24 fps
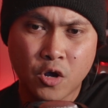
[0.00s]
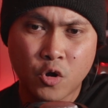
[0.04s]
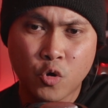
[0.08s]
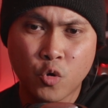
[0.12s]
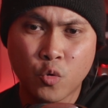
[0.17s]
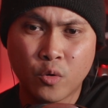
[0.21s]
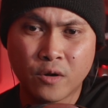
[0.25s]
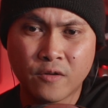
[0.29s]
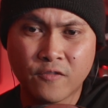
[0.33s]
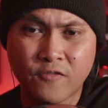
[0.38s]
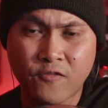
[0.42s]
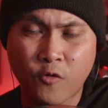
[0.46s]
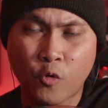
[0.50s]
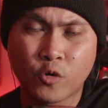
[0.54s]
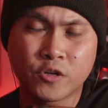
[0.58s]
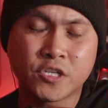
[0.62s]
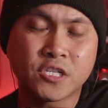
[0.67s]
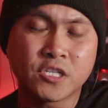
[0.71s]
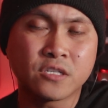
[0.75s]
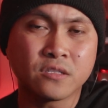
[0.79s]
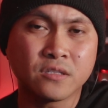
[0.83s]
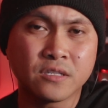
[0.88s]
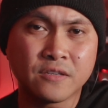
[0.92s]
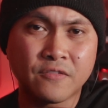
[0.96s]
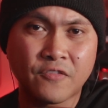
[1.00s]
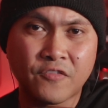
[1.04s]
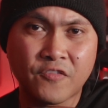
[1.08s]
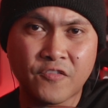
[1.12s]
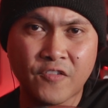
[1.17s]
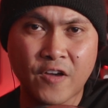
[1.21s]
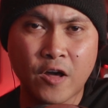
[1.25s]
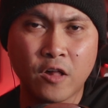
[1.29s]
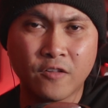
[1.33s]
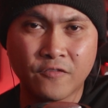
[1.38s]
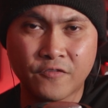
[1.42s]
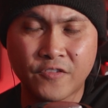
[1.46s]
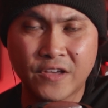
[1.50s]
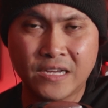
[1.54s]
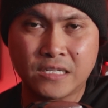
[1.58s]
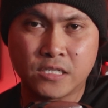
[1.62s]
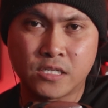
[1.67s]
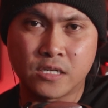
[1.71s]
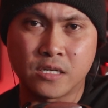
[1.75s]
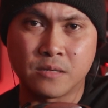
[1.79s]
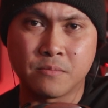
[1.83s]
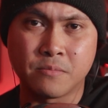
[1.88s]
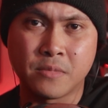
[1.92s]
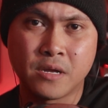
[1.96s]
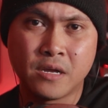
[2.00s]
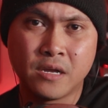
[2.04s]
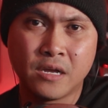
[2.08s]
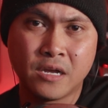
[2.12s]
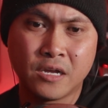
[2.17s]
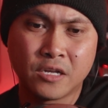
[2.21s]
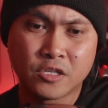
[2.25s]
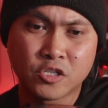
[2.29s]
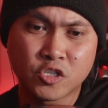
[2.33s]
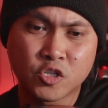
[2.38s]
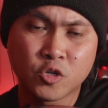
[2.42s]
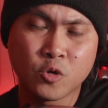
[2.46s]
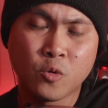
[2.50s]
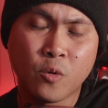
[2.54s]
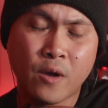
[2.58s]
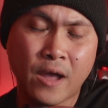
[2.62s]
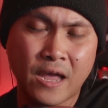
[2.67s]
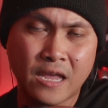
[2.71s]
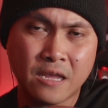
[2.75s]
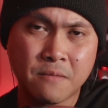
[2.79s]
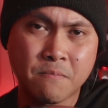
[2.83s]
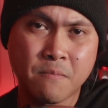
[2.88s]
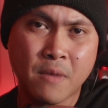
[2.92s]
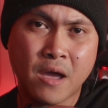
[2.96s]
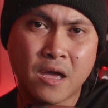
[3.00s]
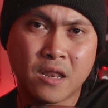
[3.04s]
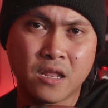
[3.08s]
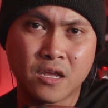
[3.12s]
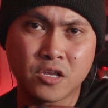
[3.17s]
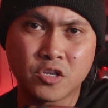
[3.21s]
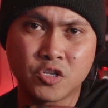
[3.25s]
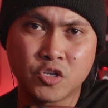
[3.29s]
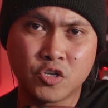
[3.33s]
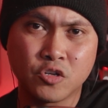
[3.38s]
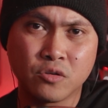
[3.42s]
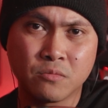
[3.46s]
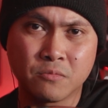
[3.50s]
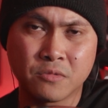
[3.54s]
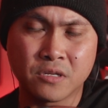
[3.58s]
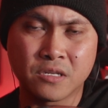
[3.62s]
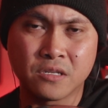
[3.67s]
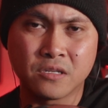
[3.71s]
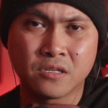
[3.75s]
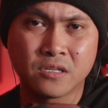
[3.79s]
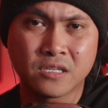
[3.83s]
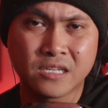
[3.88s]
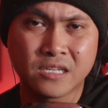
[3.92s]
who unfortunately fell victim to a Metahuman